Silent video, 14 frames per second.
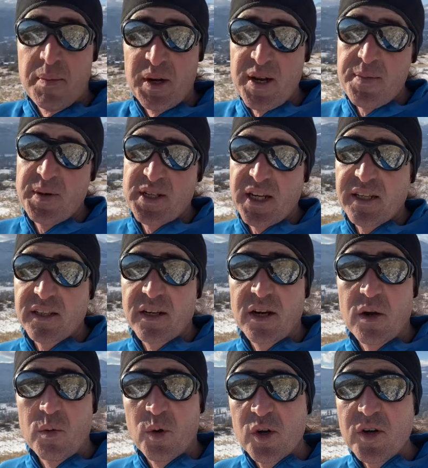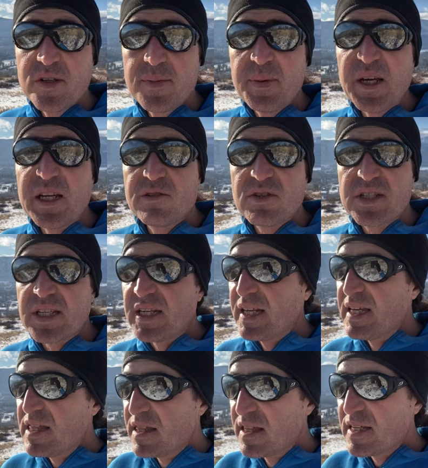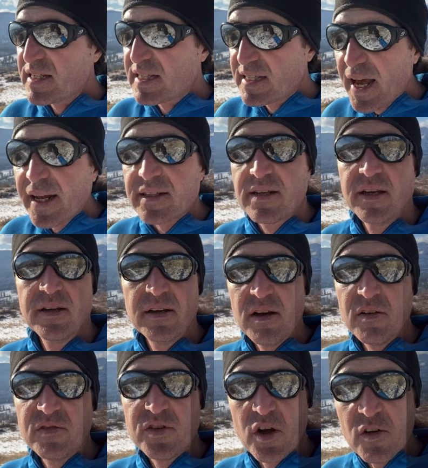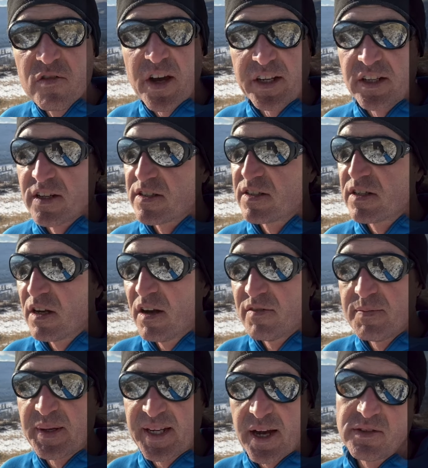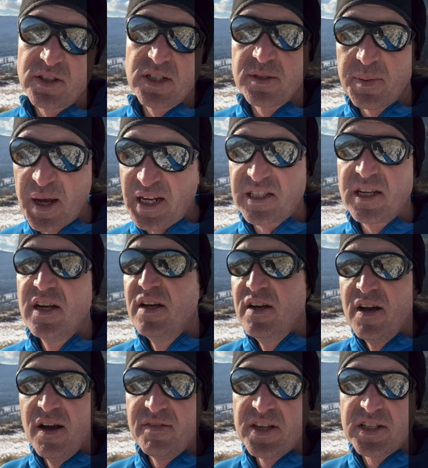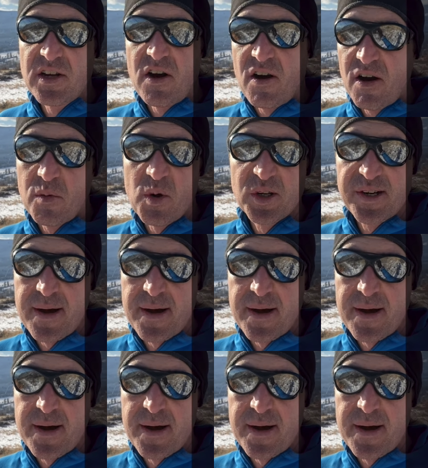But in particular, we're going to be interested in the set of null vectors of Minkowski space of this R1,